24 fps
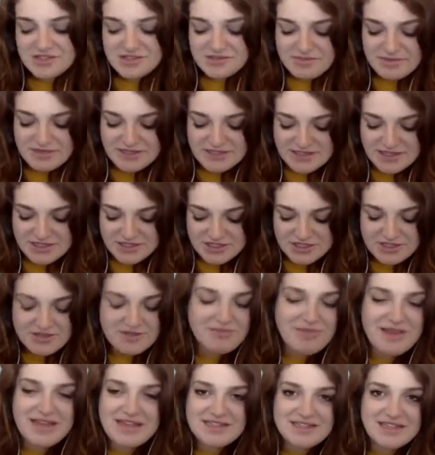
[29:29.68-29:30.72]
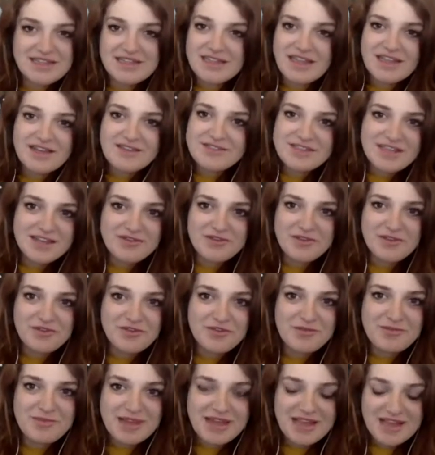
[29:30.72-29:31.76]
been such an amazing lifesaver
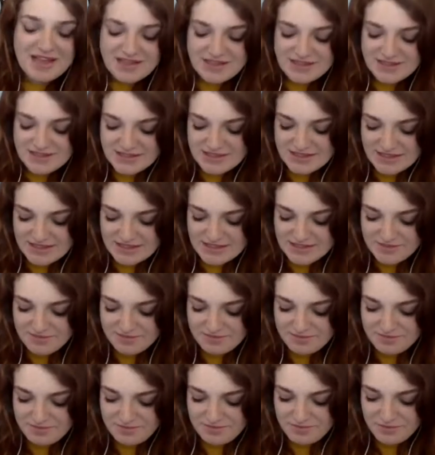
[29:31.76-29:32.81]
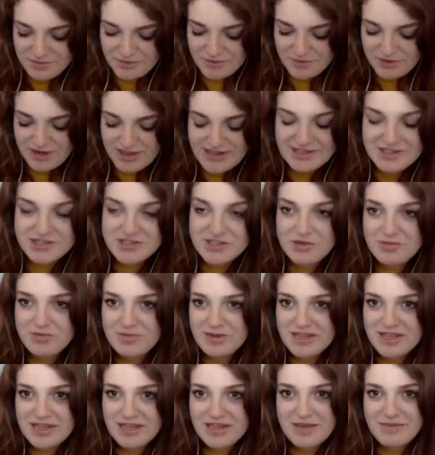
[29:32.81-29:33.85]
for me, and it's created so
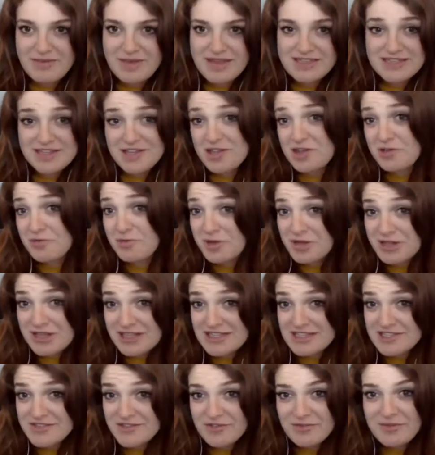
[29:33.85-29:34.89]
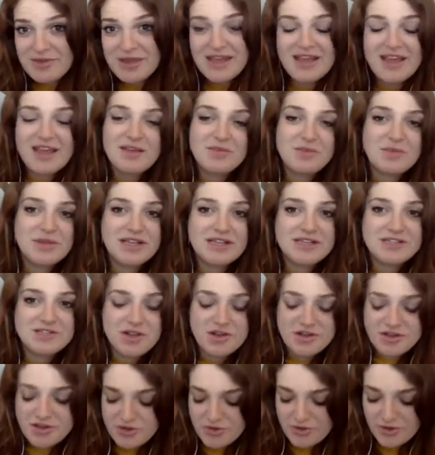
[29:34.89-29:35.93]
many amazing communities for me. And when I
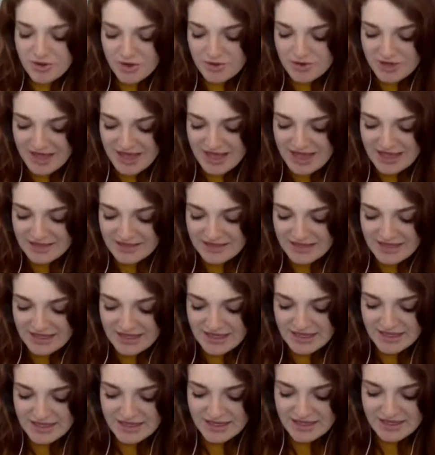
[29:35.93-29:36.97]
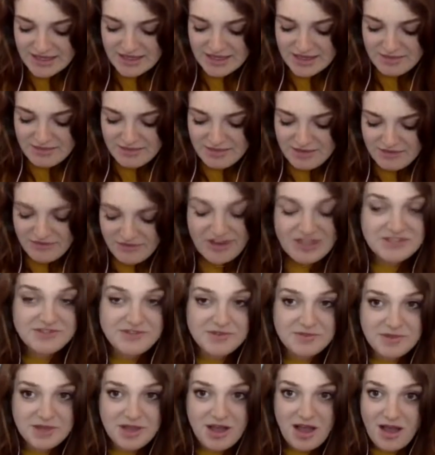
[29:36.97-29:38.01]
started You Are Okay, like, my friends
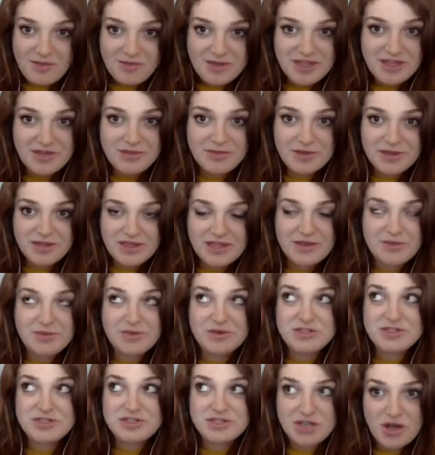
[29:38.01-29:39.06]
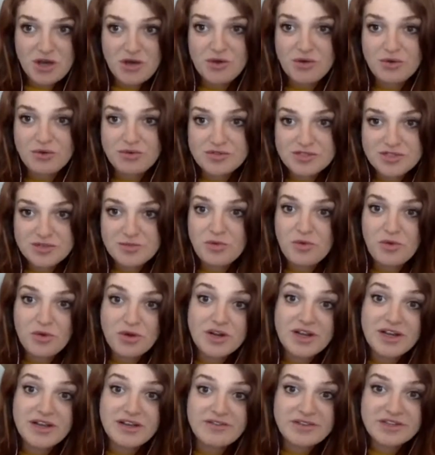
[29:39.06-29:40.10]
from the comedy community were so
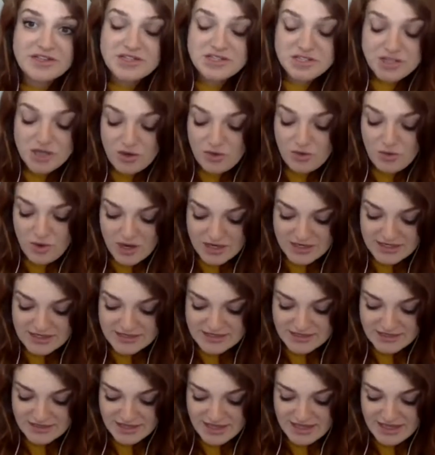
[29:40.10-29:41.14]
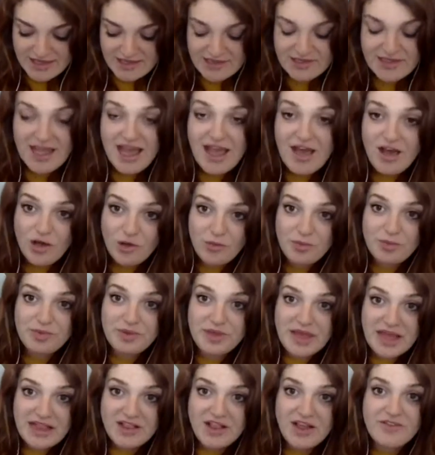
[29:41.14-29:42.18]
supportive and so wanted to, like, help
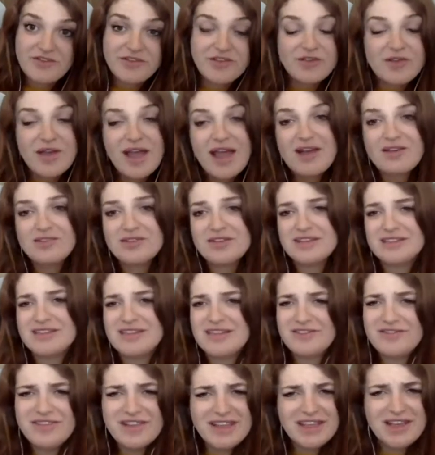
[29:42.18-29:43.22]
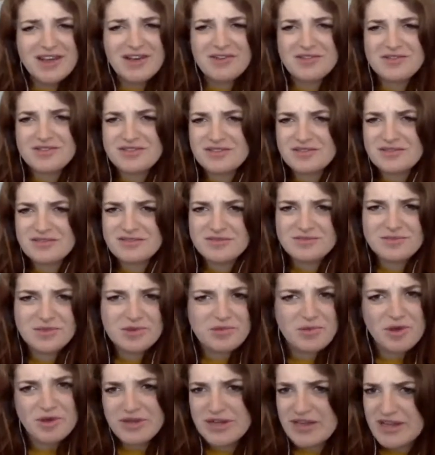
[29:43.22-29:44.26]
get it off the ground, and did videos and
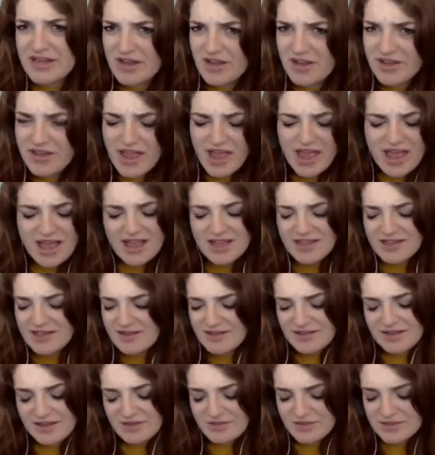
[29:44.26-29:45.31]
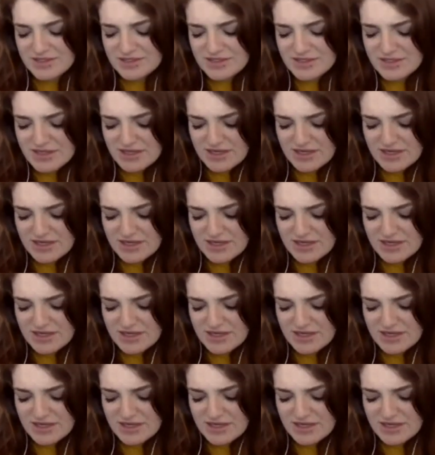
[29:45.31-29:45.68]
promoted it online, and it was,